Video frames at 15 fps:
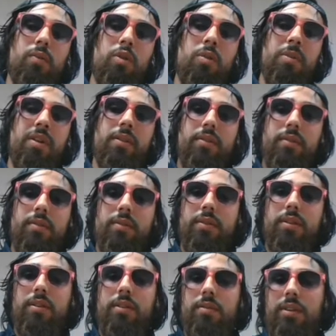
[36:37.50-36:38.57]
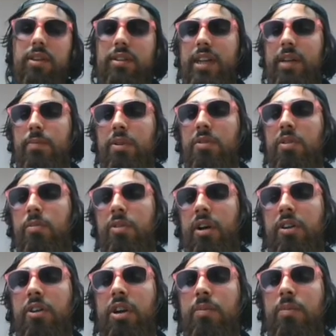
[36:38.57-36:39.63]
woman because Dan Buettner
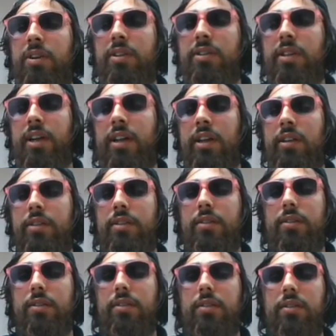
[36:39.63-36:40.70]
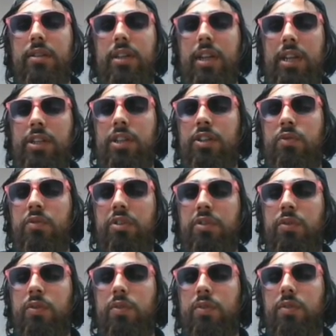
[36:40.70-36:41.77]
brought her up in his TEDx. It's really
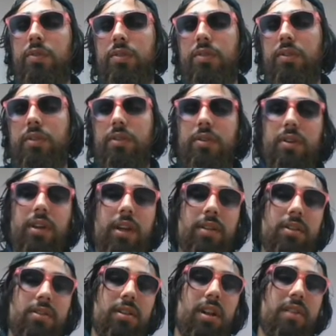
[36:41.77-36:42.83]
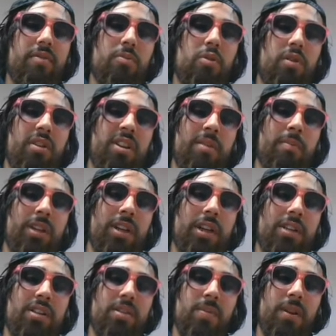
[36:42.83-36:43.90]
cool, and there's a lot of important
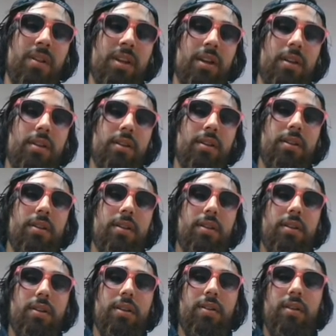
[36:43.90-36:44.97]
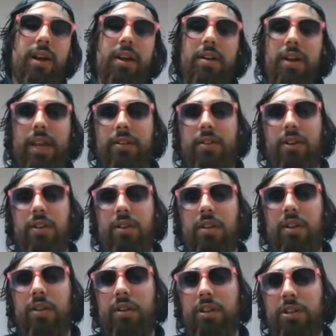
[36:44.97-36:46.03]
implications about that. Right? Okay, so
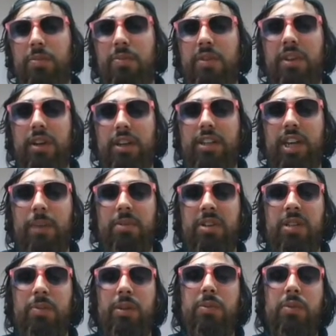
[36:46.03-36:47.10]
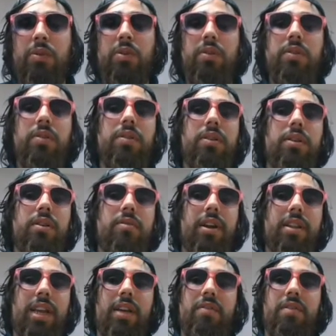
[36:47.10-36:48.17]
the Japanese people,
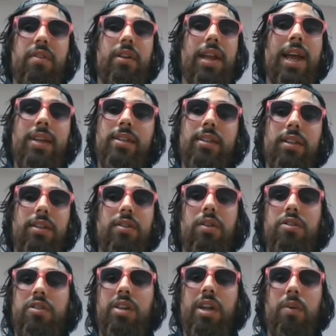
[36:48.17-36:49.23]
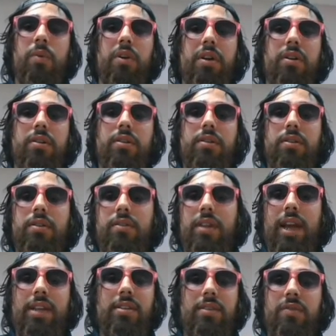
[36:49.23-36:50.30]
right? They have an excellent social network,
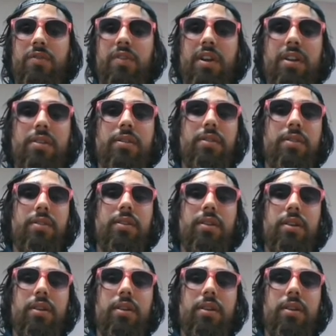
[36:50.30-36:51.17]
excellent friends